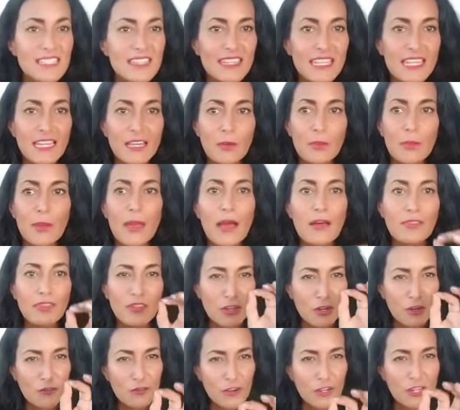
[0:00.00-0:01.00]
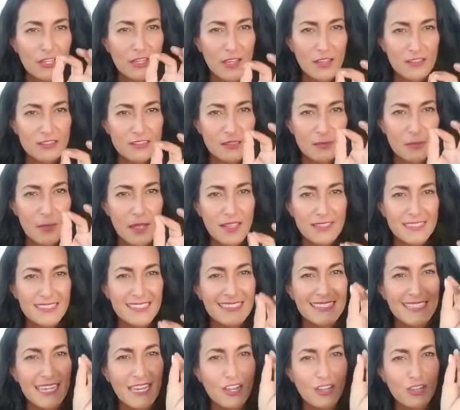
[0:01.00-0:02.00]
to think about that are very customized
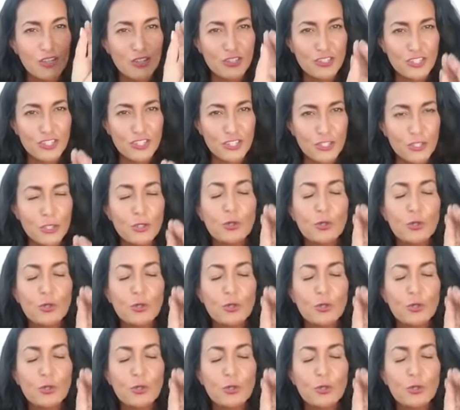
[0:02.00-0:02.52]
and tailored to